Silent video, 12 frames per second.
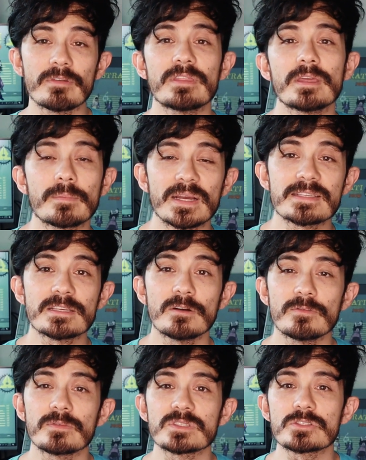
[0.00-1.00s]
everything
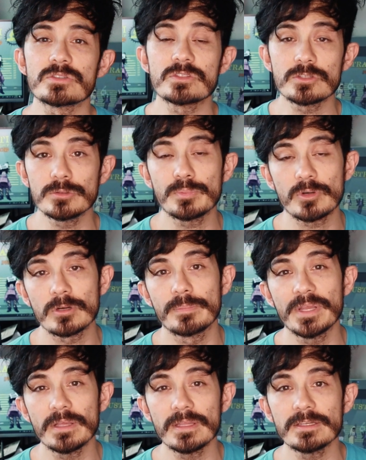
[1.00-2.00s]
myself was super
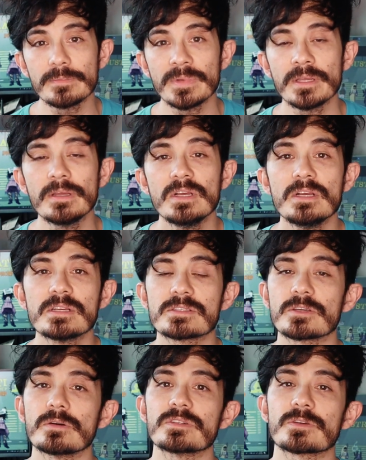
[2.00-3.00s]
appealing to me.
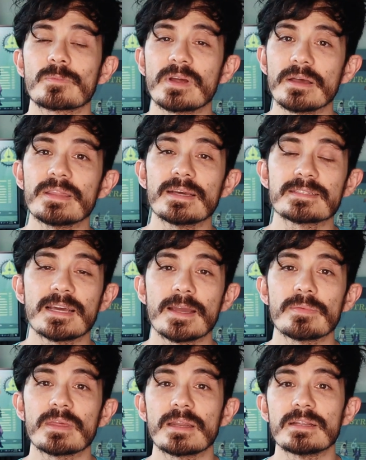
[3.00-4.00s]
So it was around that
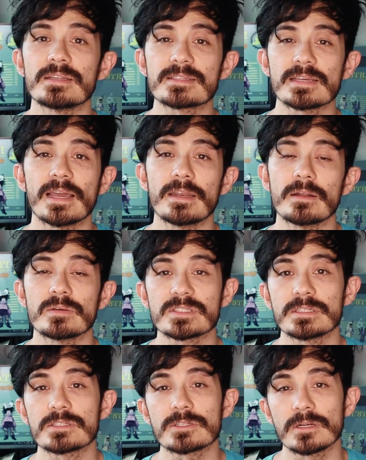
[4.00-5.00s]
time that I decided I was
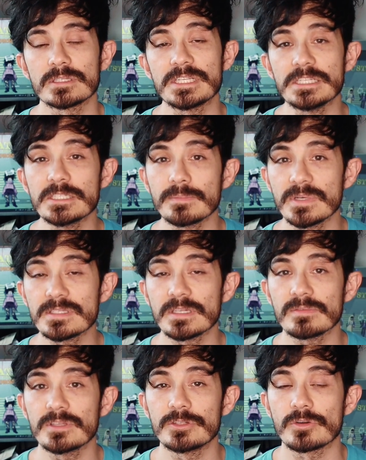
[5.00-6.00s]
going to start teaching
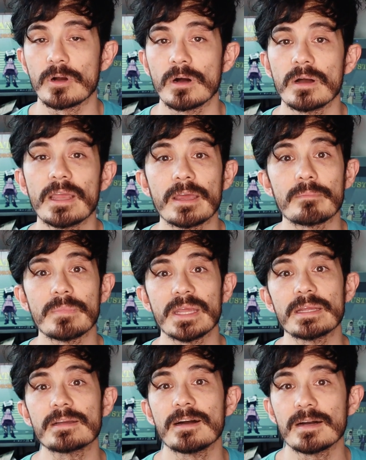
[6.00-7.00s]
myself to draw and
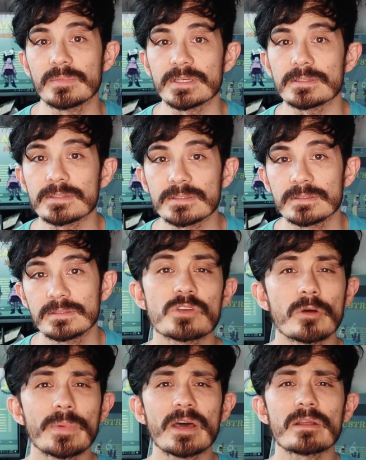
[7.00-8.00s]
make comics.
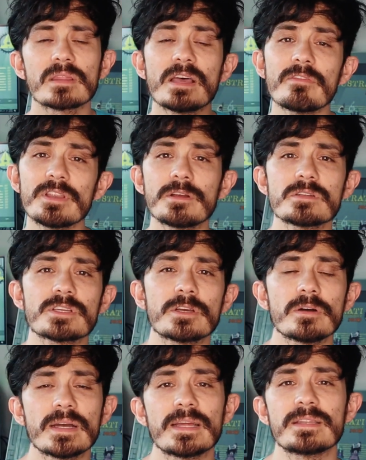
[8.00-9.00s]
So about 11 years
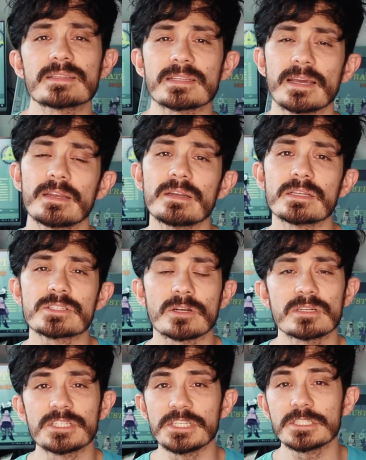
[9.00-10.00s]
ago, I decided to
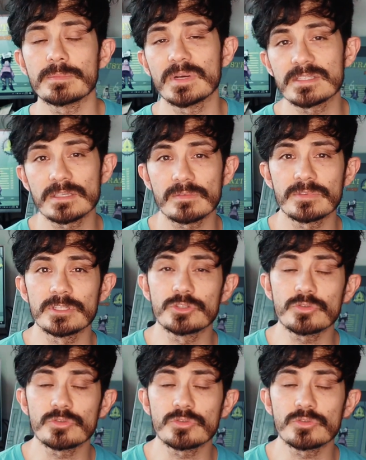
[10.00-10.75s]
start teaching myself to